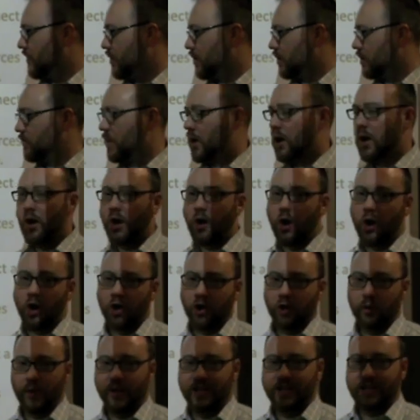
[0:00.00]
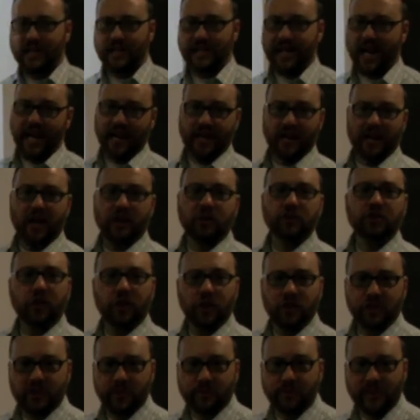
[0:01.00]
verb all the way to the end. And I'll show
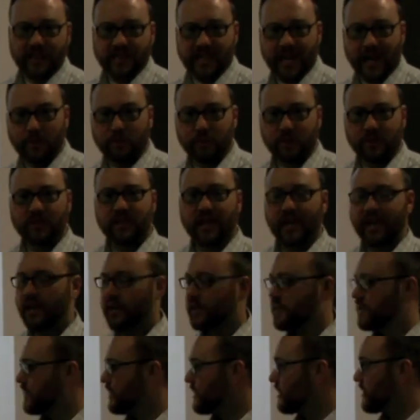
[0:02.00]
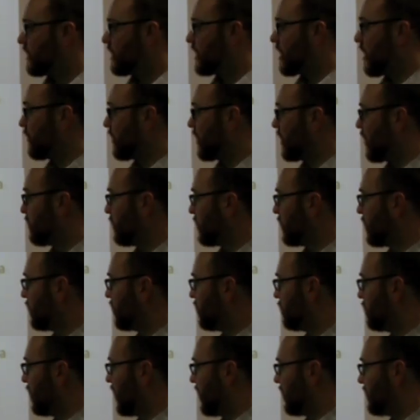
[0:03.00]
you some example sentences coming up in a
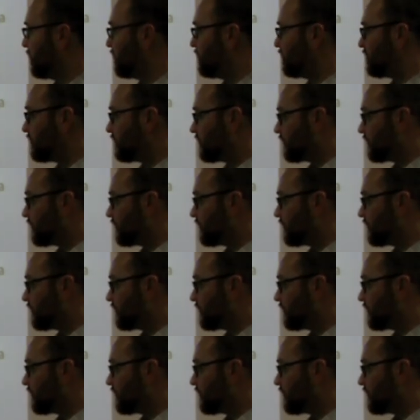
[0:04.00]
little bit.